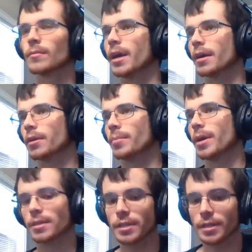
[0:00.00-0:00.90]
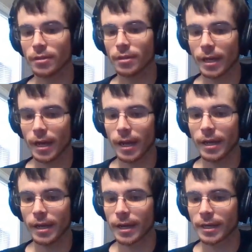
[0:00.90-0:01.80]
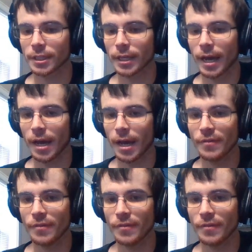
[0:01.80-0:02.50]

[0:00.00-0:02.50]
I'm going to pause here. I actually have